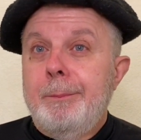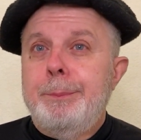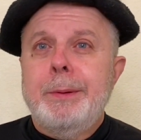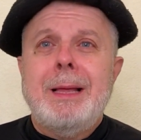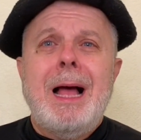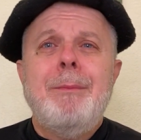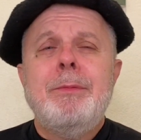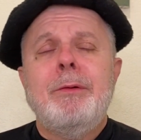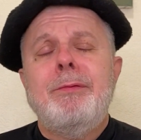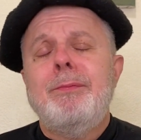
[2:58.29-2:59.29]
But I'm
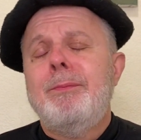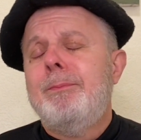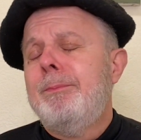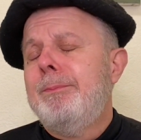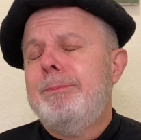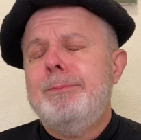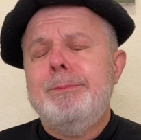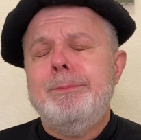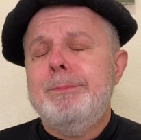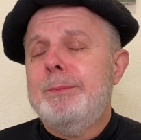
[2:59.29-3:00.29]
the,
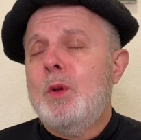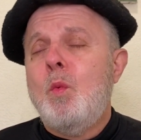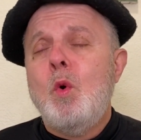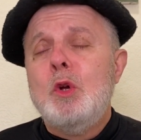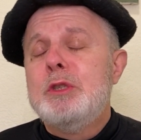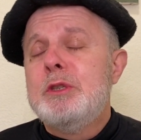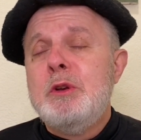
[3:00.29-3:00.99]
the worst